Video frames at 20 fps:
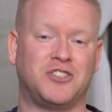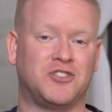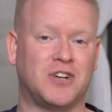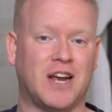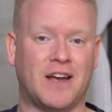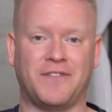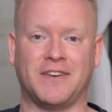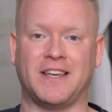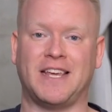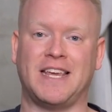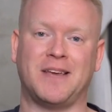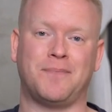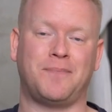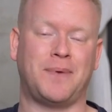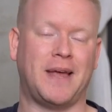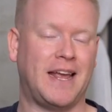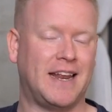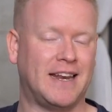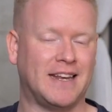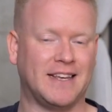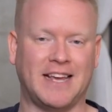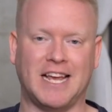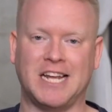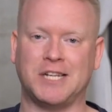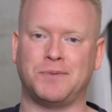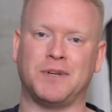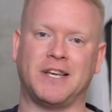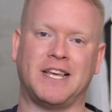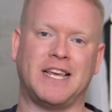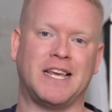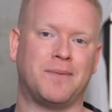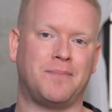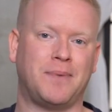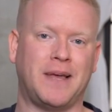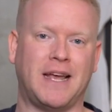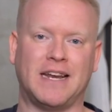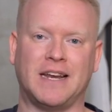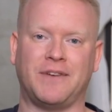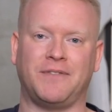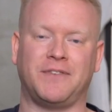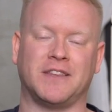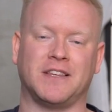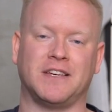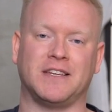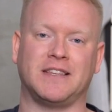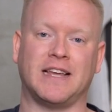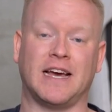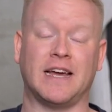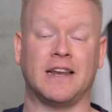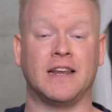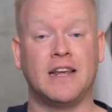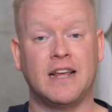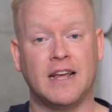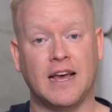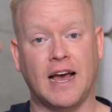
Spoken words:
Traffic campaign, engagement campaign, everything like that.